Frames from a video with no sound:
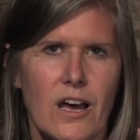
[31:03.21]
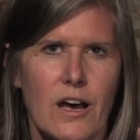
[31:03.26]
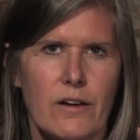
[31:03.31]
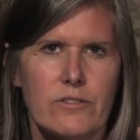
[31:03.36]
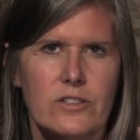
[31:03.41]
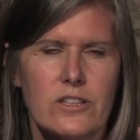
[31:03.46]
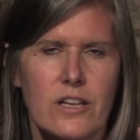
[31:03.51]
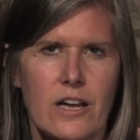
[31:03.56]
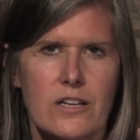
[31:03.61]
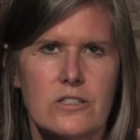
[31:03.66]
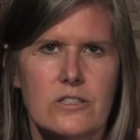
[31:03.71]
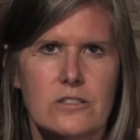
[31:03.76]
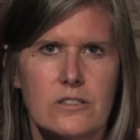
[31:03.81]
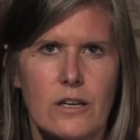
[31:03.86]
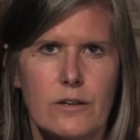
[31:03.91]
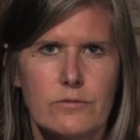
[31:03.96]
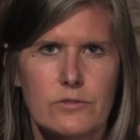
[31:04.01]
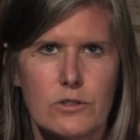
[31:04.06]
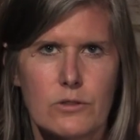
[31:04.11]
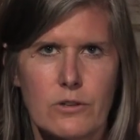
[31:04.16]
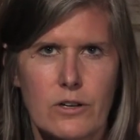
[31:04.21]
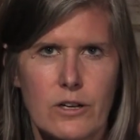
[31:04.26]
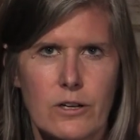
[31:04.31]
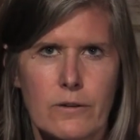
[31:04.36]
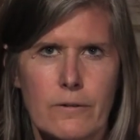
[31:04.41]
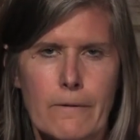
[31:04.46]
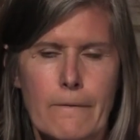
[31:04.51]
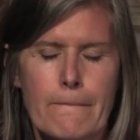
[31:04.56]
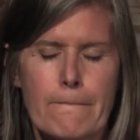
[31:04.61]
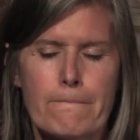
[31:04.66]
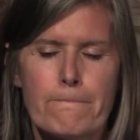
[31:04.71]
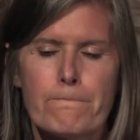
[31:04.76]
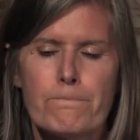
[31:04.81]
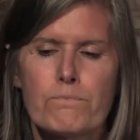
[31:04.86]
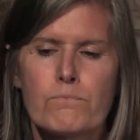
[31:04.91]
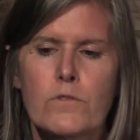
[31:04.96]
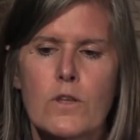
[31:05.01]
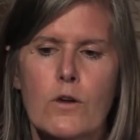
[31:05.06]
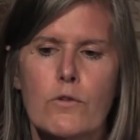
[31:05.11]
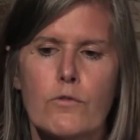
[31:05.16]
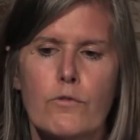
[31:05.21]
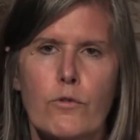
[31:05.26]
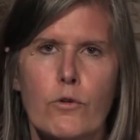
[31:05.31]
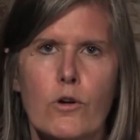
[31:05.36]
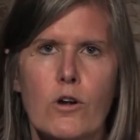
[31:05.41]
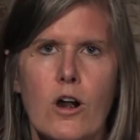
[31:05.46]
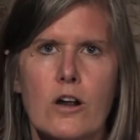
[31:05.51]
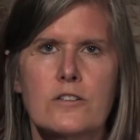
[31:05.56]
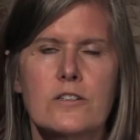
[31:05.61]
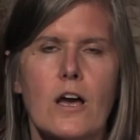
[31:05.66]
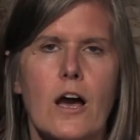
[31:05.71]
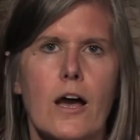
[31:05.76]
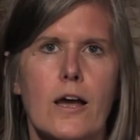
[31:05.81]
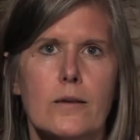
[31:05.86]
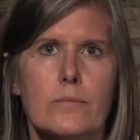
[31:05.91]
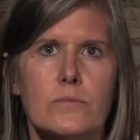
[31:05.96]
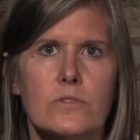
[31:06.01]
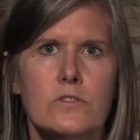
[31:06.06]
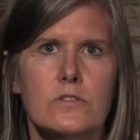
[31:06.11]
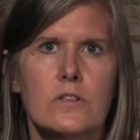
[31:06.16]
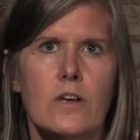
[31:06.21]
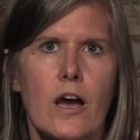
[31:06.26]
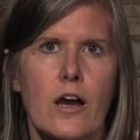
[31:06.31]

of Elijah Lovejoy for our times?